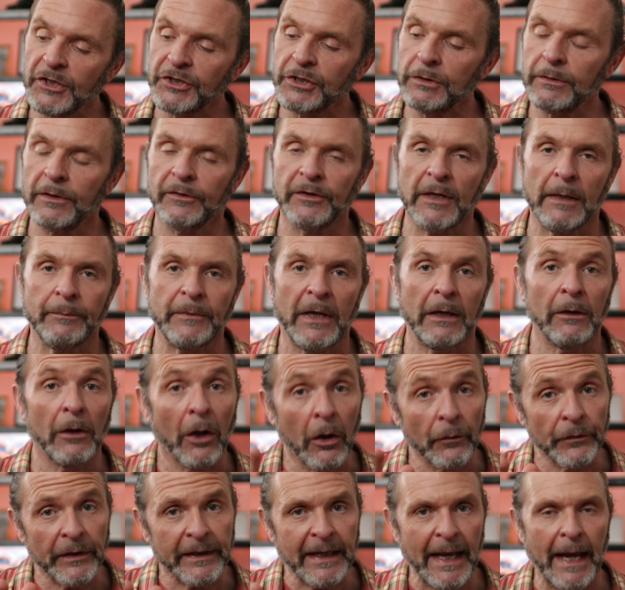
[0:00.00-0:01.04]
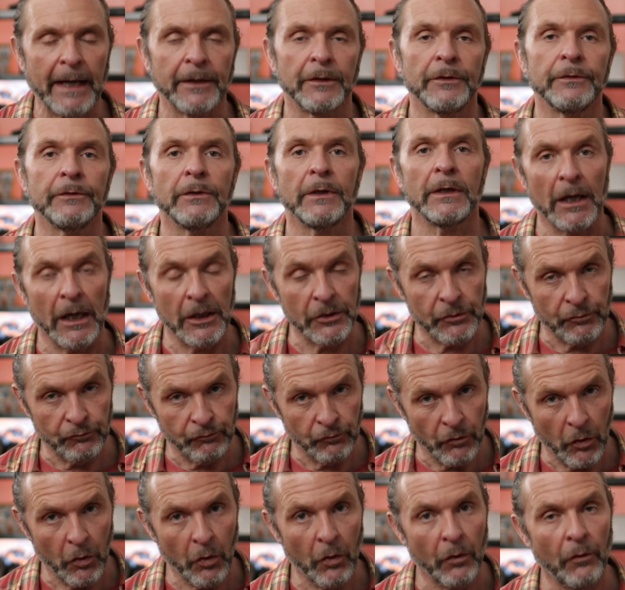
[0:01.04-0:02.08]
shoot a thumbnail on the Canon as
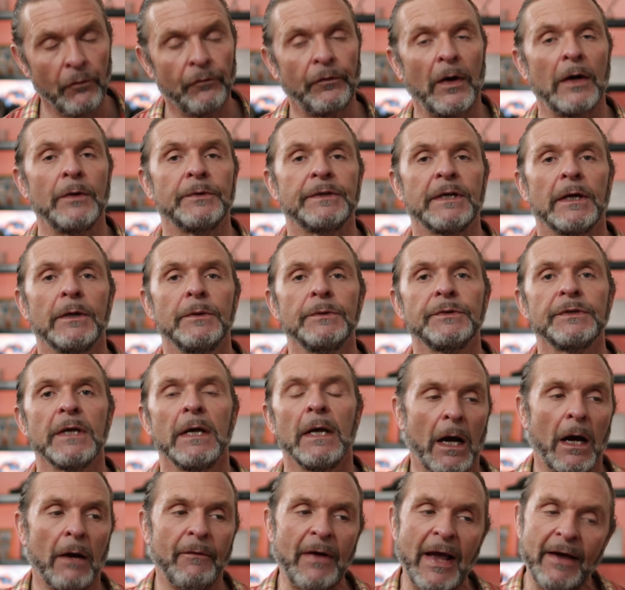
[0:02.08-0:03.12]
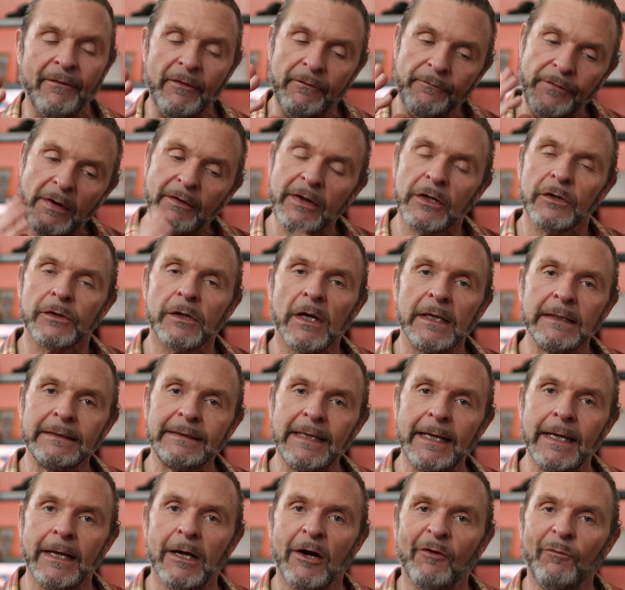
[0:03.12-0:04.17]
raw photos. I'll have a very good
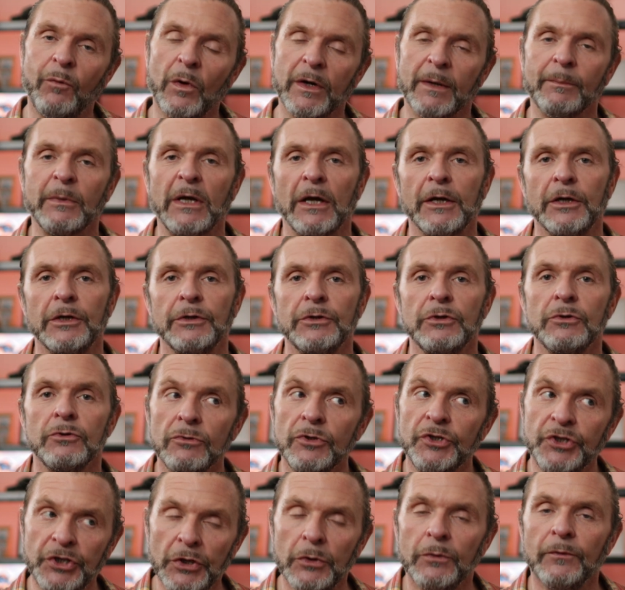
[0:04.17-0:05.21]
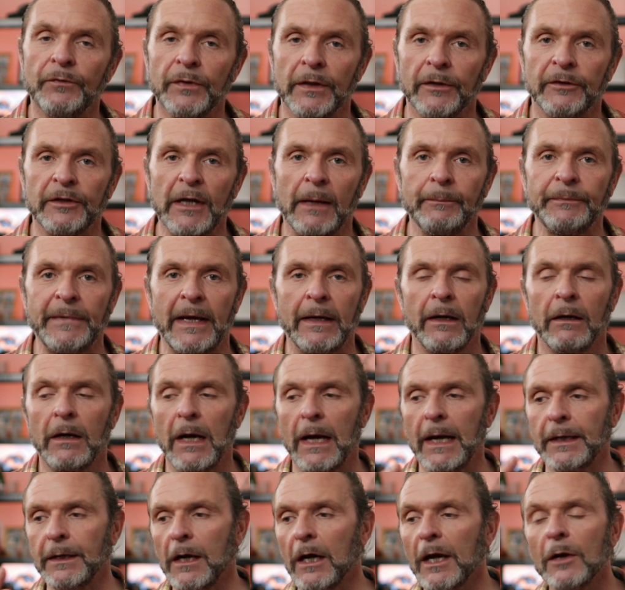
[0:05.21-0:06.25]
idea of what I'm going to shoot for the thumbnail,
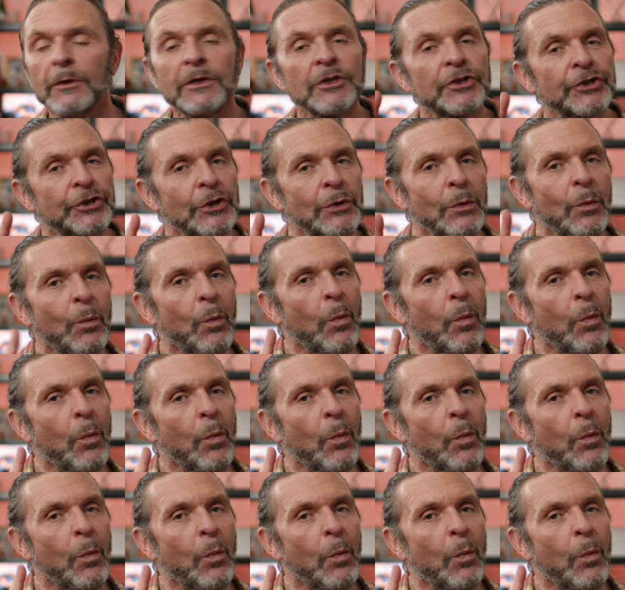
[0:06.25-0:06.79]
and I only shoot